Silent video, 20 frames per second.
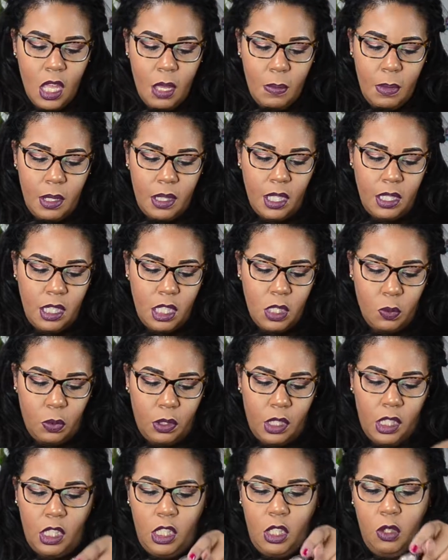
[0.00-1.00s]
But this is
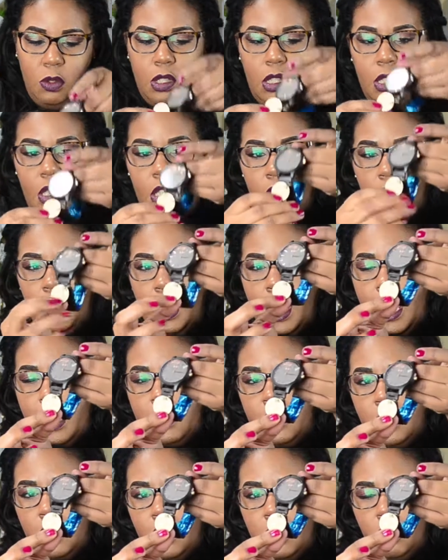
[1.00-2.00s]
really cute. It has
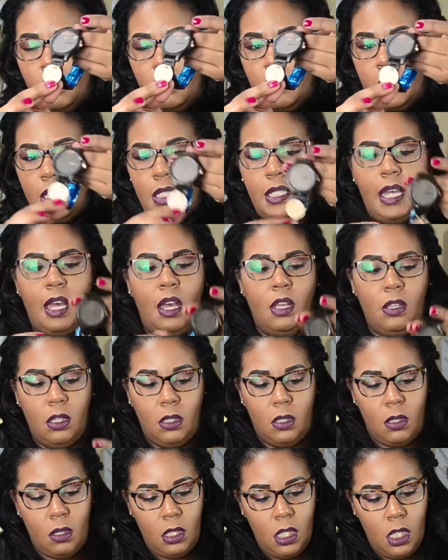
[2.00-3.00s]
this little medallion
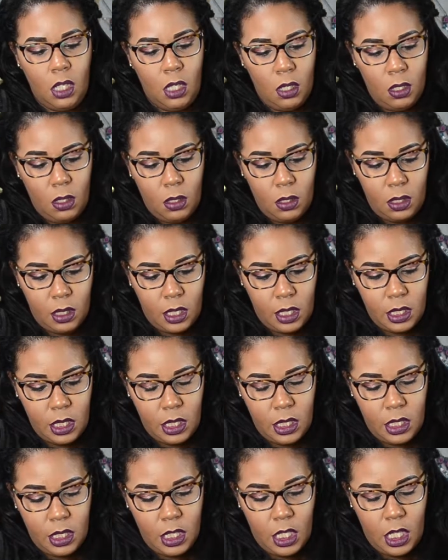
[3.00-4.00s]
on here. Let's
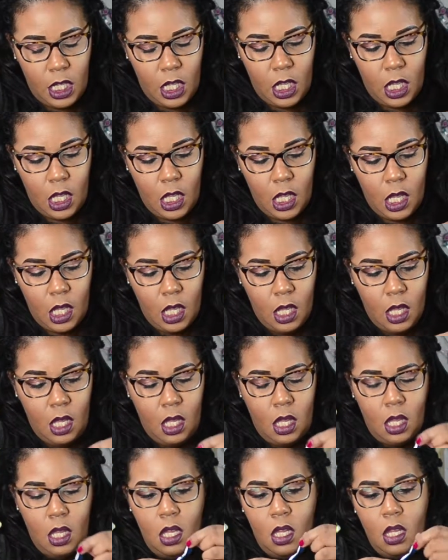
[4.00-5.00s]
see.
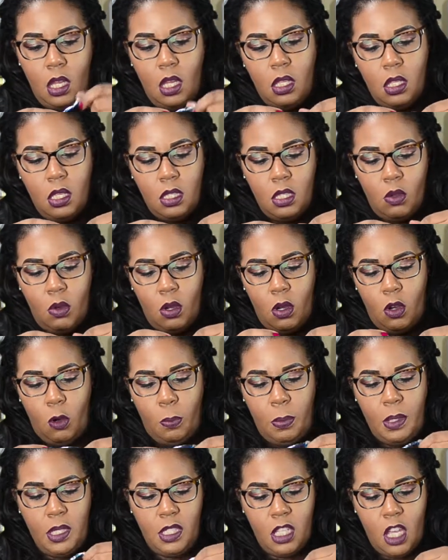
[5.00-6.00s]
So it
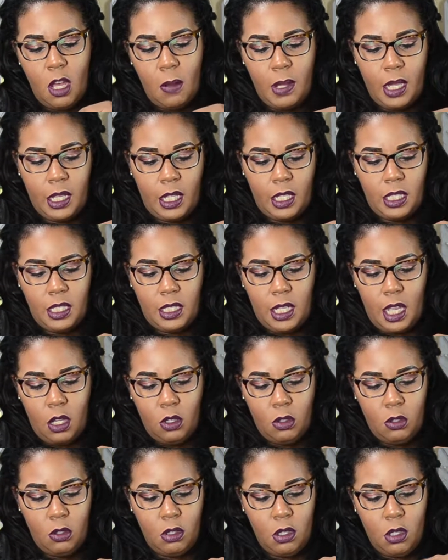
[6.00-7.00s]
opens up like a
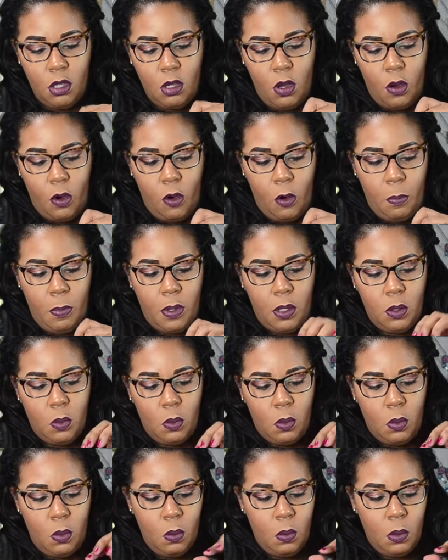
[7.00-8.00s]
standard open
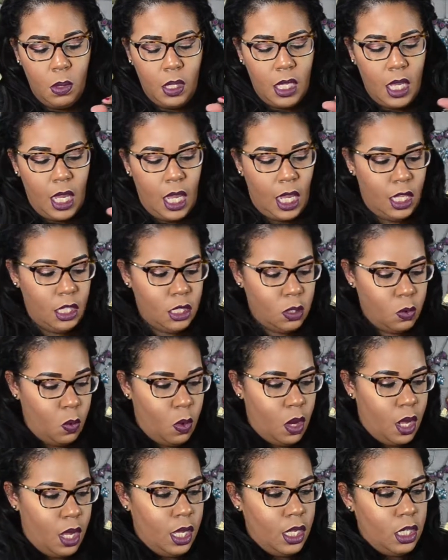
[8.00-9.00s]
cased
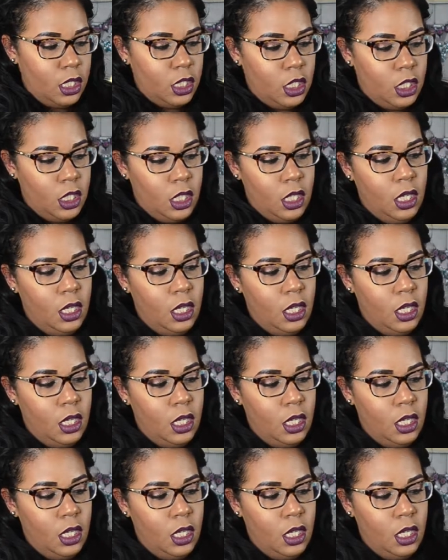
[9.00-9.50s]
watch.